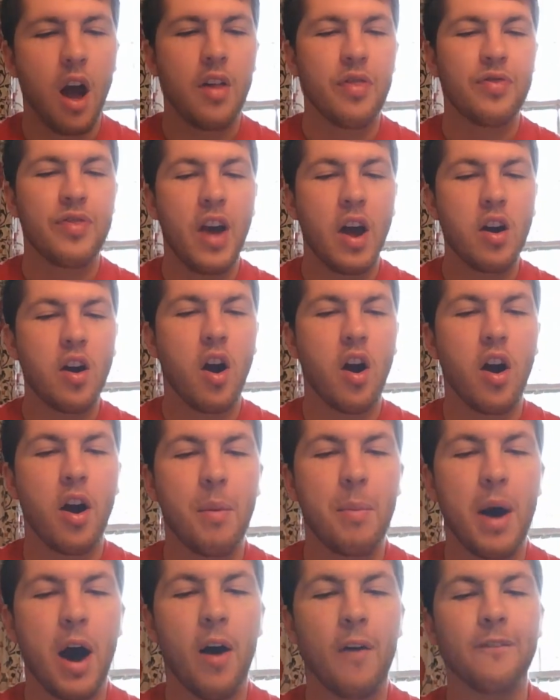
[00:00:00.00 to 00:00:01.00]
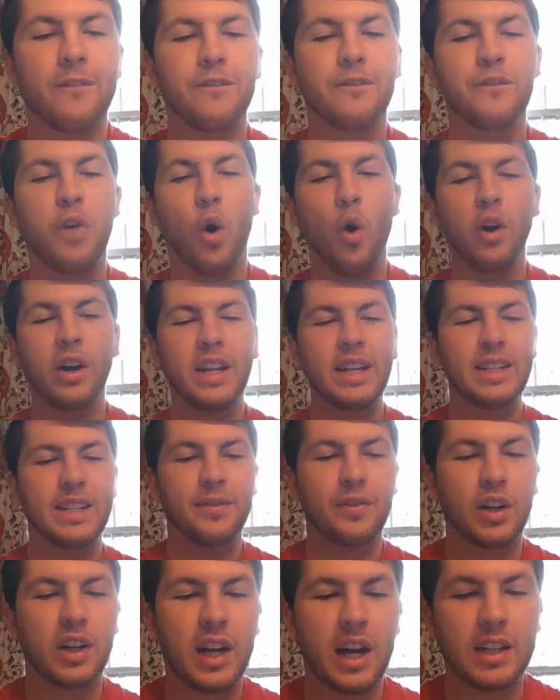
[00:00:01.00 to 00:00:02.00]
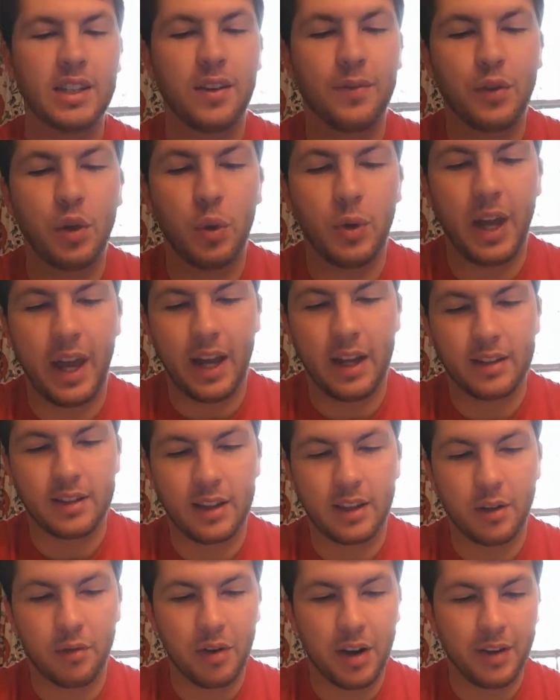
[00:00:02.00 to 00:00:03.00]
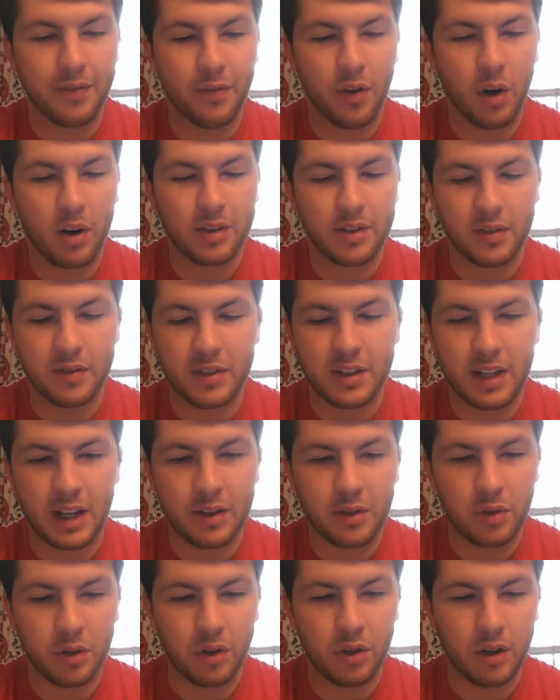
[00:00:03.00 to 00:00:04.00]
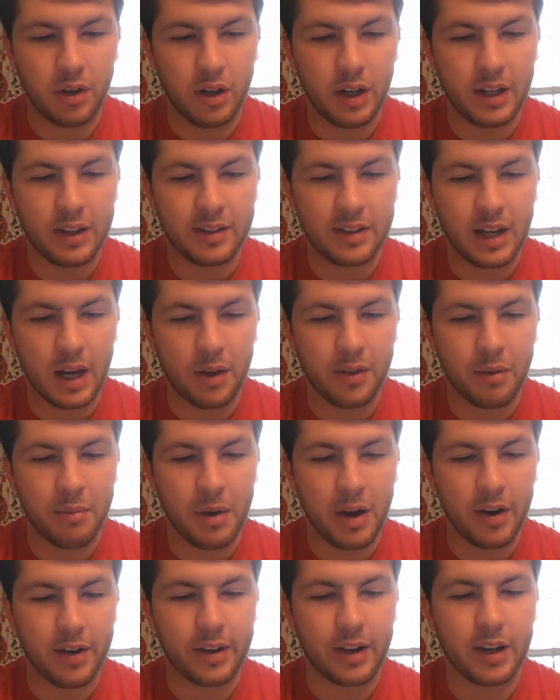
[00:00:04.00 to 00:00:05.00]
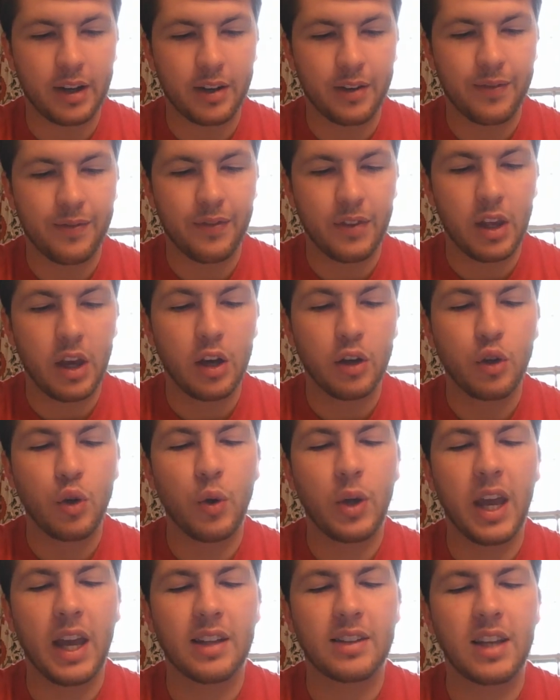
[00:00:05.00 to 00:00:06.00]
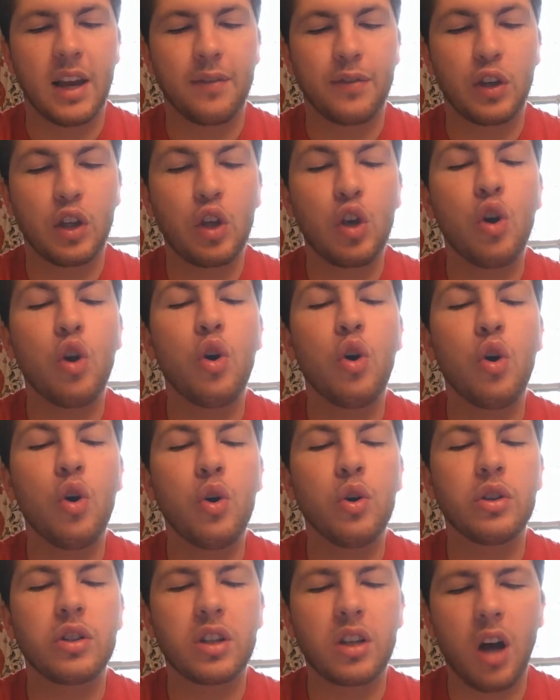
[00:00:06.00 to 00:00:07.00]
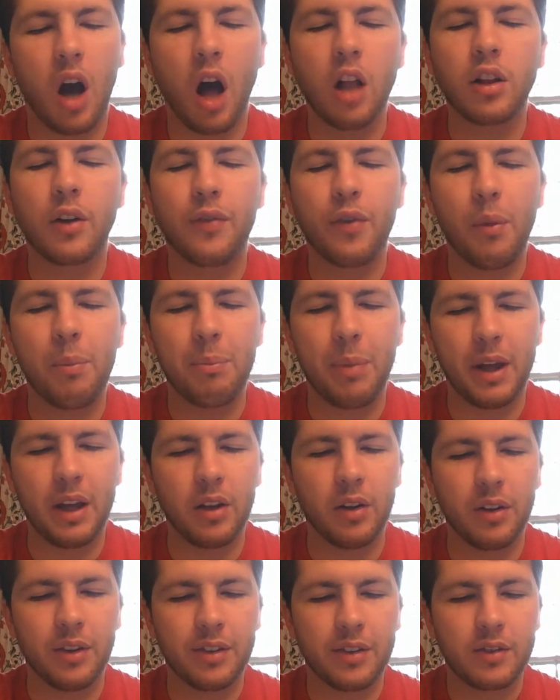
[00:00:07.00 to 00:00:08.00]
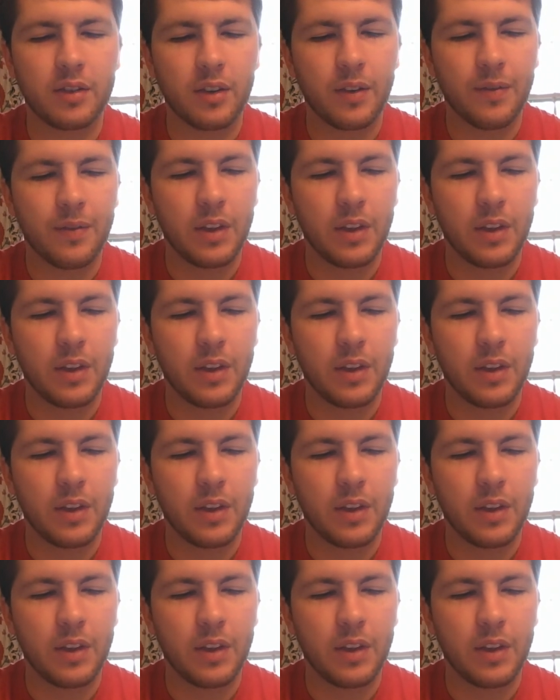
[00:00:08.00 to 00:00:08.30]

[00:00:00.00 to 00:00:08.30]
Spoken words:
There are about 40 different kinds of toucans in the rainforests of Central and South America. Toucans have huge, colorful bills.